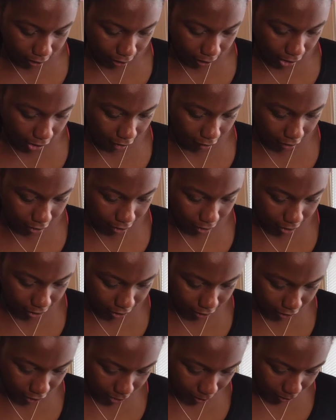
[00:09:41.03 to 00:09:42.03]
Having a
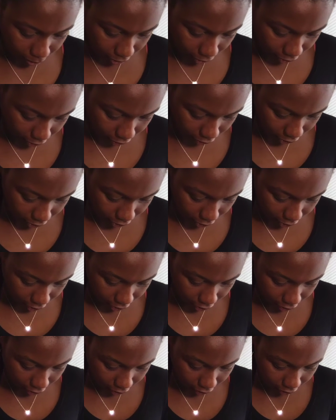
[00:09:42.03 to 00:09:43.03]
hard time tying the
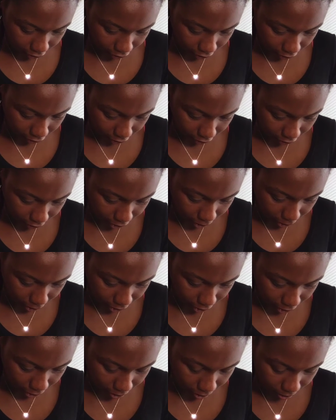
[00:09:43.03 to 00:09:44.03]
knot. There we
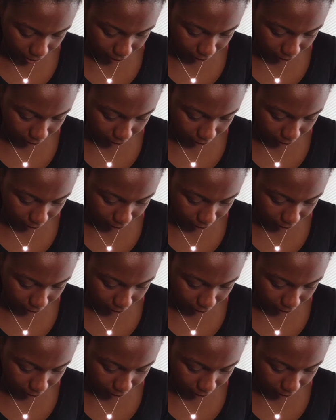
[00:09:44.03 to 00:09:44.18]
go.